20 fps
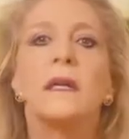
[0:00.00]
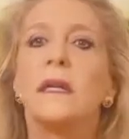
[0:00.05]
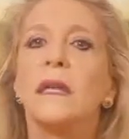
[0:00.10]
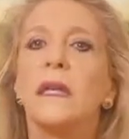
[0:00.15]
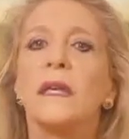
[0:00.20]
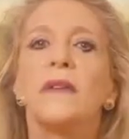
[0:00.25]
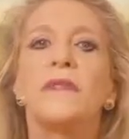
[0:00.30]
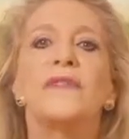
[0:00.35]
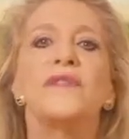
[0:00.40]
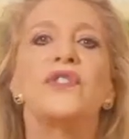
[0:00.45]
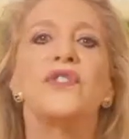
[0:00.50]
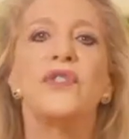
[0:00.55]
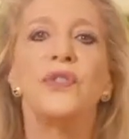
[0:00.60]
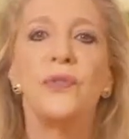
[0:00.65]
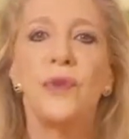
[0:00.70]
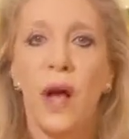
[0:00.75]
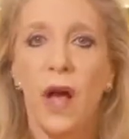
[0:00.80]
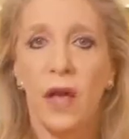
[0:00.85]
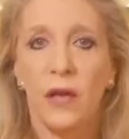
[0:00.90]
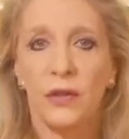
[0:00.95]
give
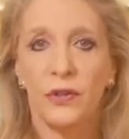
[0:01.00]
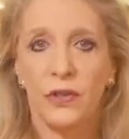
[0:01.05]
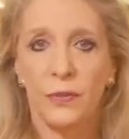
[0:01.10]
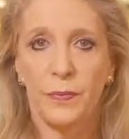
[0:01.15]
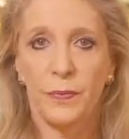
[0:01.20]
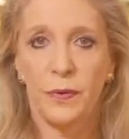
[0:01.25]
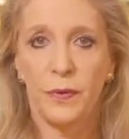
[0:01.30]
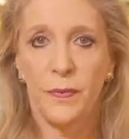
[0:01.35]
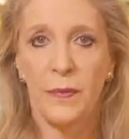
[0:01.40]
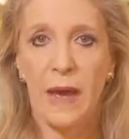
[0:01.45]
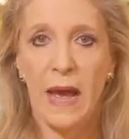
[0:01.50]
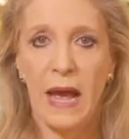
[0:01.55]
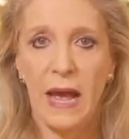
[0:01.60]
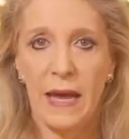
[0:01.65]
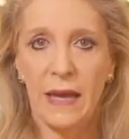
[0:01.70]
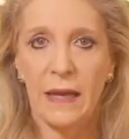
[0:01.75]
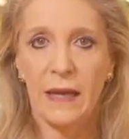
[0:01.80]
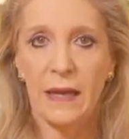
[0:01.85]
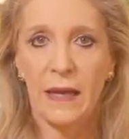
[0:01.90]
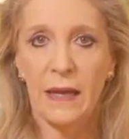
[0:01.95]
$2 per
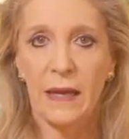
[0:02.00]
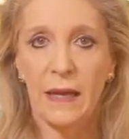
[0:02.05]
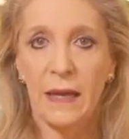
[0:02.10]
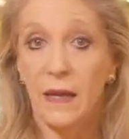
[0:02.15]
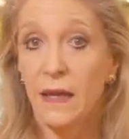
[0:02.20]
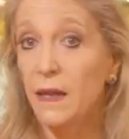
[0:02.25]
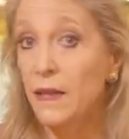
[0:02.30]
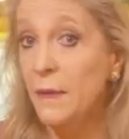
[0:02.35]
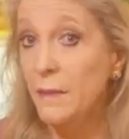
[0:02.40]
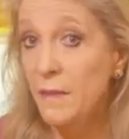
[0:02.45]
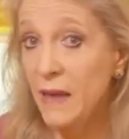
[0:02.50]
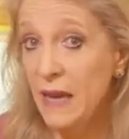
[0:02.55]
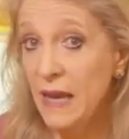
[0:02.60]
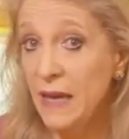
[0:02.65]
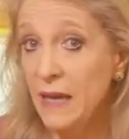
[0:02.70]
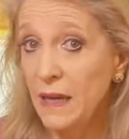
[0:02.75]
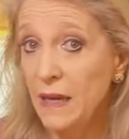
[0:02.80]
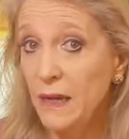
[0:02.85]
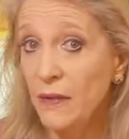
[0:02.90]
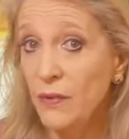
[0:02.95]
bag. The
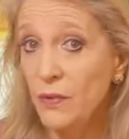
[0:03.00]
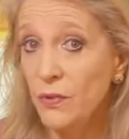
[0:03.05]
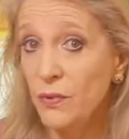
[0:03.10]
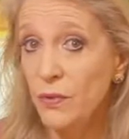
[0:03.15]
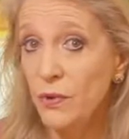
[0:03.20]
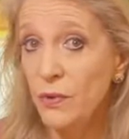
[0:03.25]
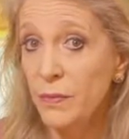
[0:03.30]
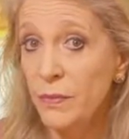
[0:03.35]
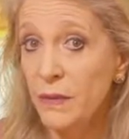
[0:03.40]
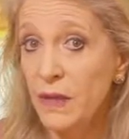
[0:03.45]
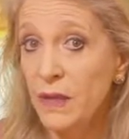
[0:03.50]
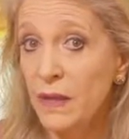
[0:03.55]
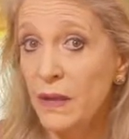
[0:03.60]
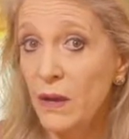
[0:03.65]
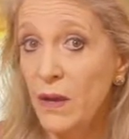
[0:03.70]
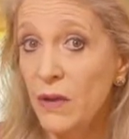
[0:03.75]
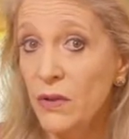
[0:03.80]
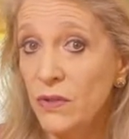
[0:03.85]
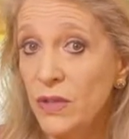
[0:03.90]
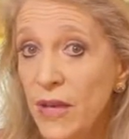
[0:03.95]
maid in the room in the
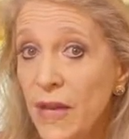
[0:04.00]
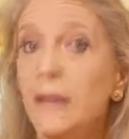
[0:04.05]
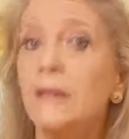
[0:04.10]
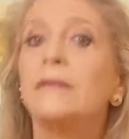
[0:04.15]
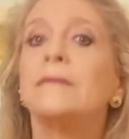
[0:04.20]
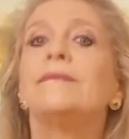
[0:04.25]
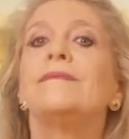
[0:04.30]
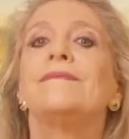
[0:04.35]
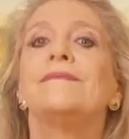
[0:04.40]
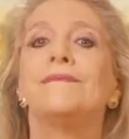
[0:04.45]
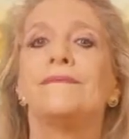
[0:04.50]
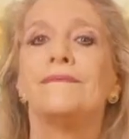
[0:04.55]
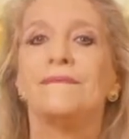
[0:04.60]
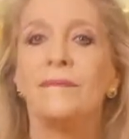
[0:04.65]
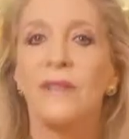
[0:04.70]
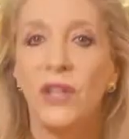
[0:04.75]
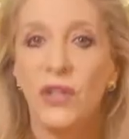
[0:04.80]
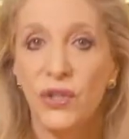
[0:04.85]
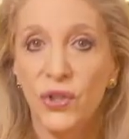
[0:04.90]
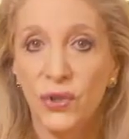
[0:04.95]
hotel,
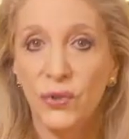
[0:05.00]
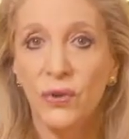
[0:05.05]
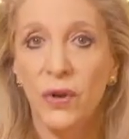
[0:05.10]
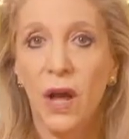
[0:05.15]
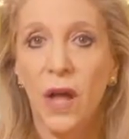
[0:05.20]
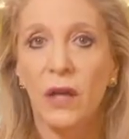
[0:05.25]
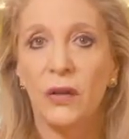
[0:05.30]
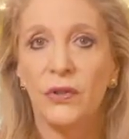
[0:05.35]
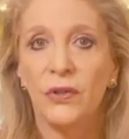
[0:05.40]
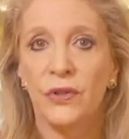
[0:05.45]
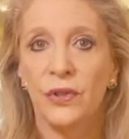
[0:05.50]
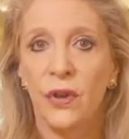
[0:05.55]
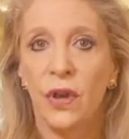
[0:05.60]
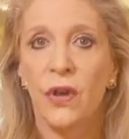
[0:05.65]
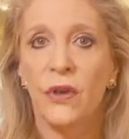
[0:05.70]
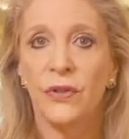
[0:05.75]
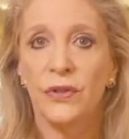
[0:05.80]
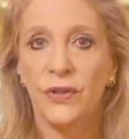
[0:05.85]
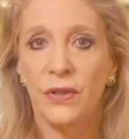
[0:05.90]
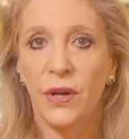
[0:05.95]
$2
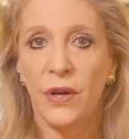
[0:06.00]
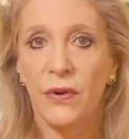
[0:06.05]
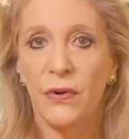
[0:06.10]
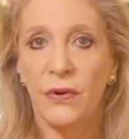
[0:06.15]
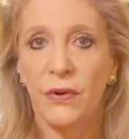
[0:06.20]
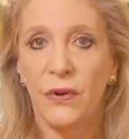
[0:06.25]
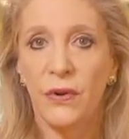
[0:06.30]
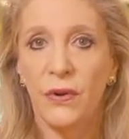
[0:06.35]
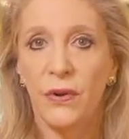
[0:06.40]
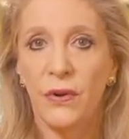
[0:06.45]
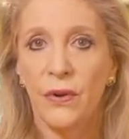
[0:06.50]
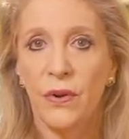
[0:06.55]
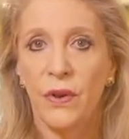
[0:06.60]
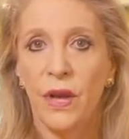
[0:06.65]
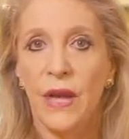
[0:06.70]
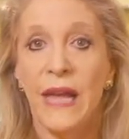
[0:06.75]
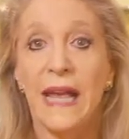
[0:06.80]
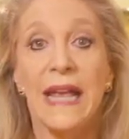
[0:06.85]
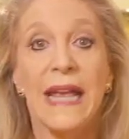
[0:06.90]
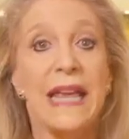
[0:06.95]
also.
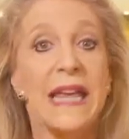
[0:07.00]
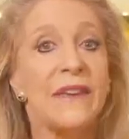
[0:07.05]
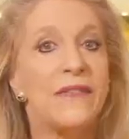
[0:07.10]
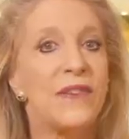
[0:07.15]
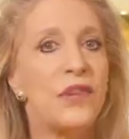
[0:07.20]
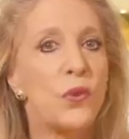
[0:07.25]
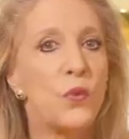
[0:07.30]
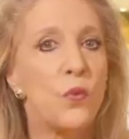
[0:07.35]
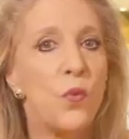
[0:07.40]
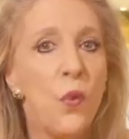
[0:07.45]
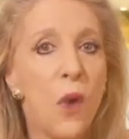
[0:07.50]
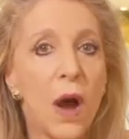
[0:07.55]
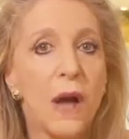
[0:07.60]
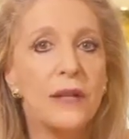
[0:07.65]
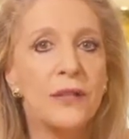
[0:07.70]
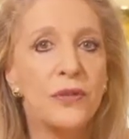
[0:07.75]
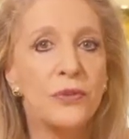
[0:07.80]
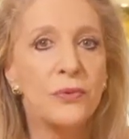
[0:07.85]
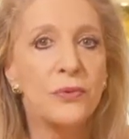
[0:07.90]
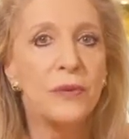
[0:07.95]
If you
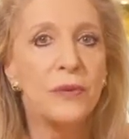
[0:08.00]
want to